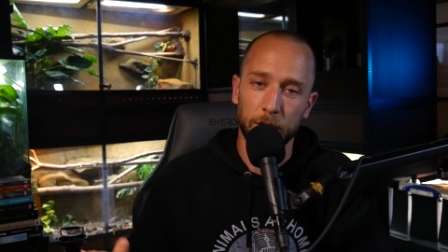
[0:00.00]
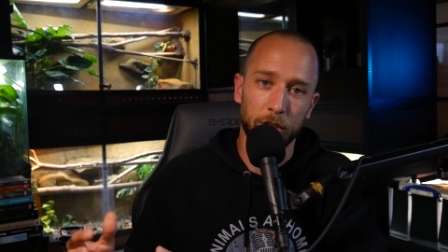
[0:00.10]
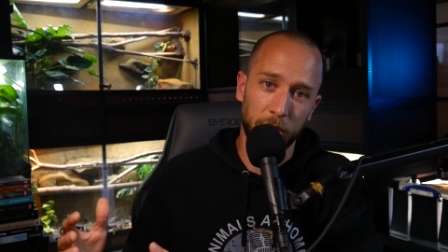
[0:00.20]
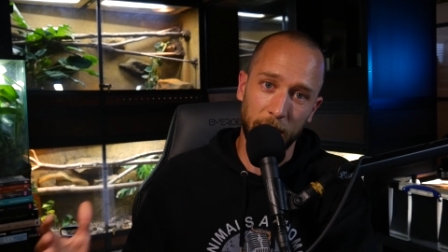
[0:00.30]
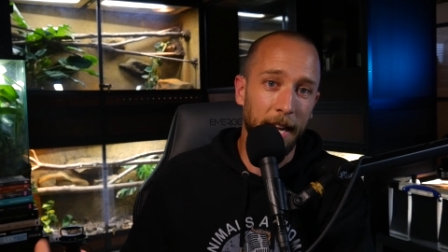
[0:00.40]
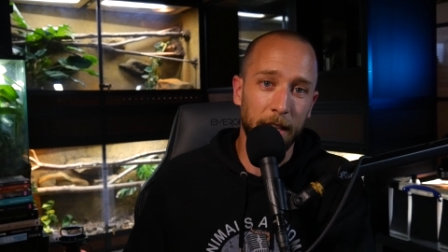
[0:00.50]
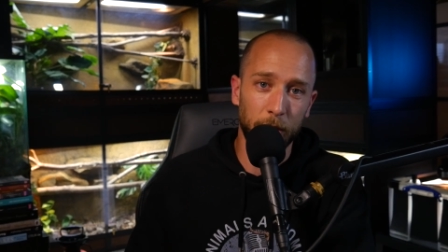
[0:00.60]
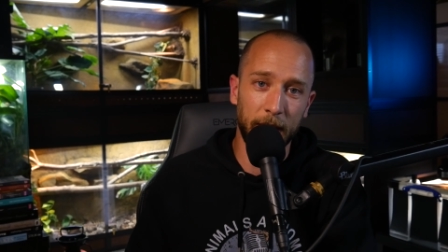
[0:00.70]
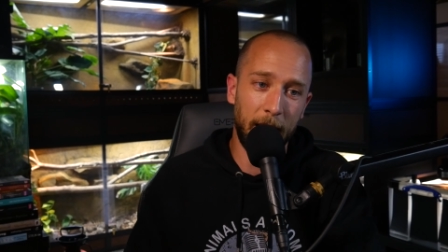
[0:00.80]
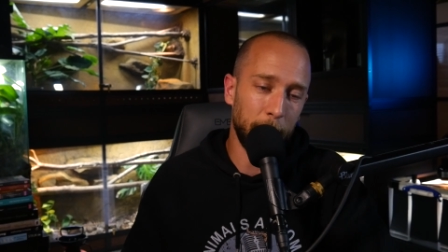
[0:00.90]
studying
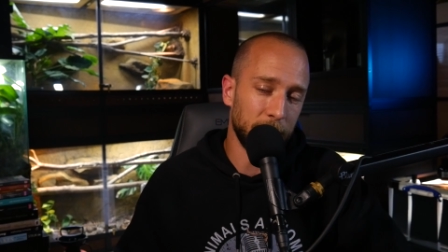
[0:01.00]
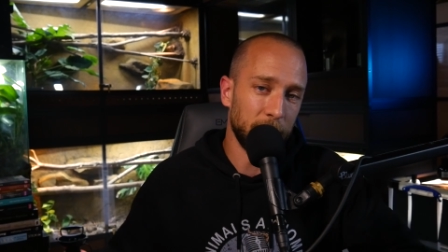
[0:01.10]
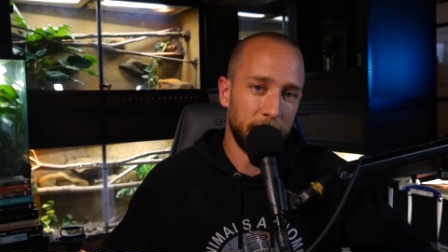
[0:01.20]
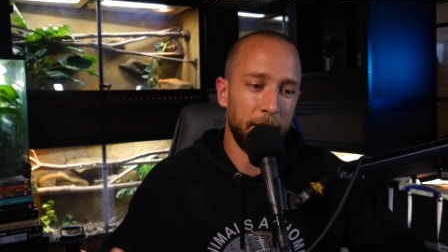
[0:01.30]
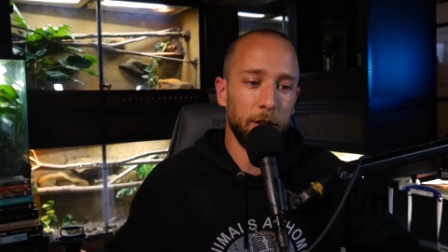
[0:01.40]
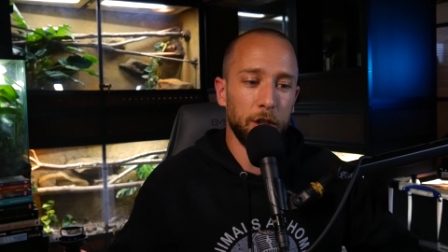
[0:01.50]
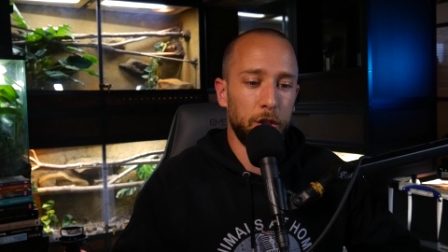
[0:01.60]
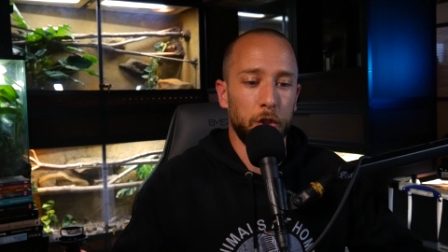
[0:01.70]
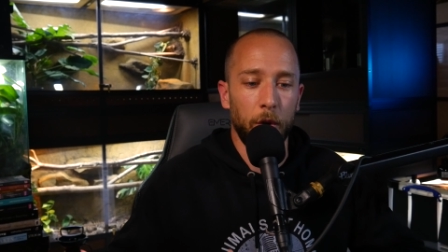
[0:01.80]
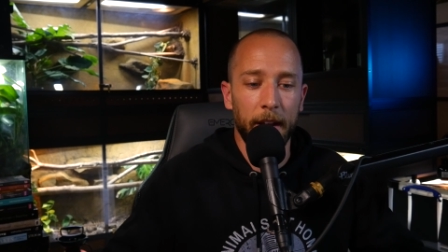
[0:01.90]
those animals instead you're
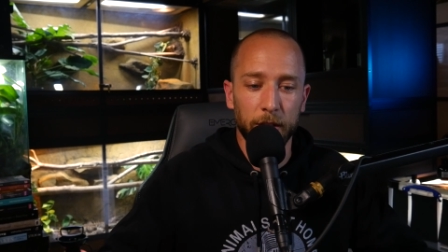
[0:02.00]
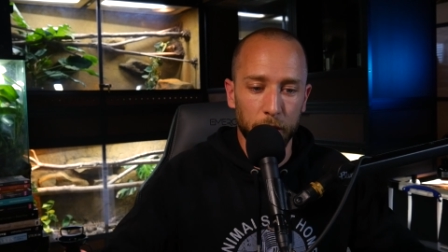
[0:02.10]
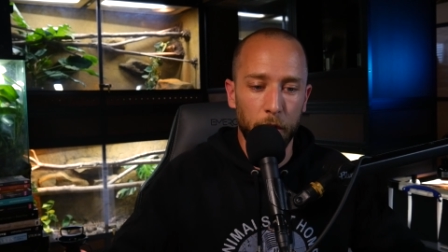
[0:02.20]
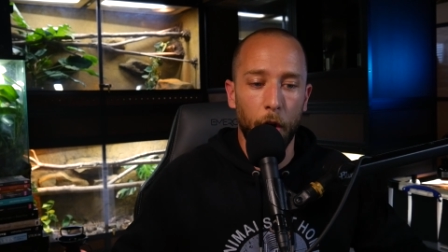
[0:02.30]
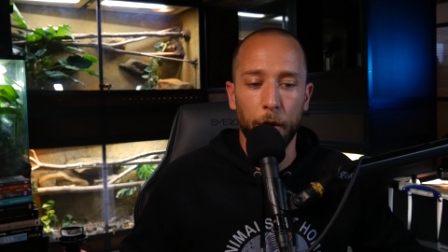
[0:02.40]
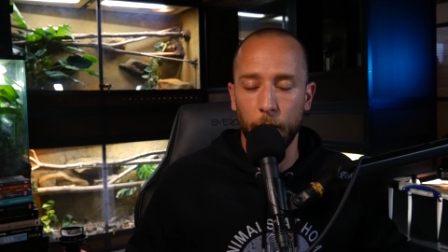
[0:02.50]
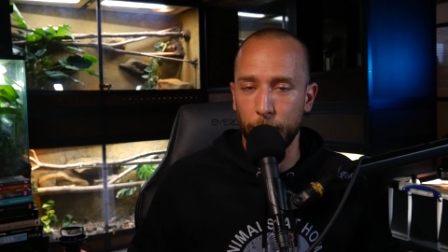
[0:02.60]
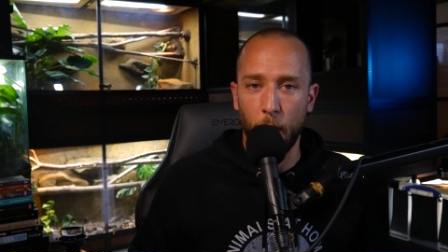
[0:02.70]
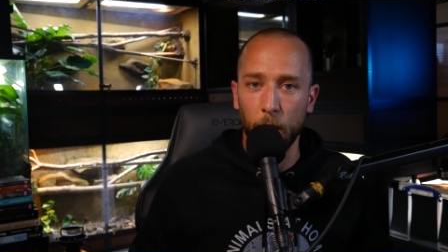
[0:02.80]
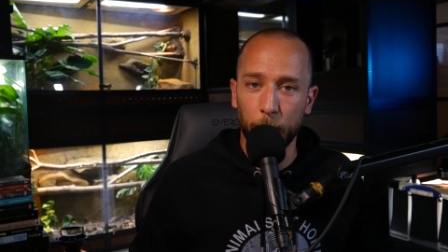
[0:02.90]
just trying to garner a
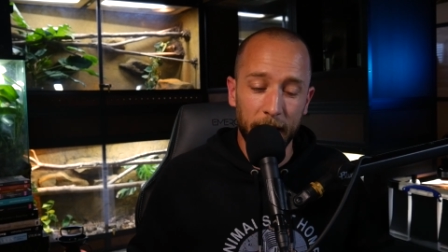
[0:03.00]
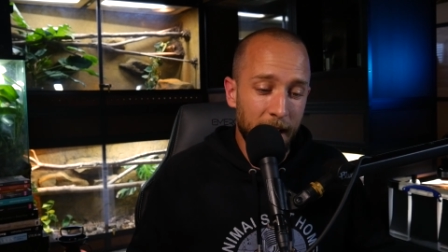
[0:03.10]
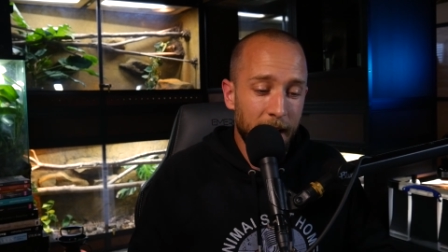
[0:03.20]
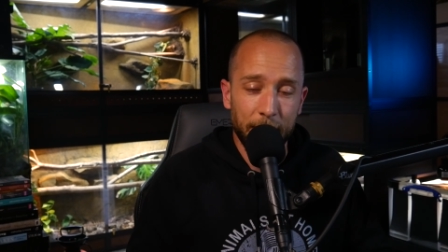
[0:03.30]
following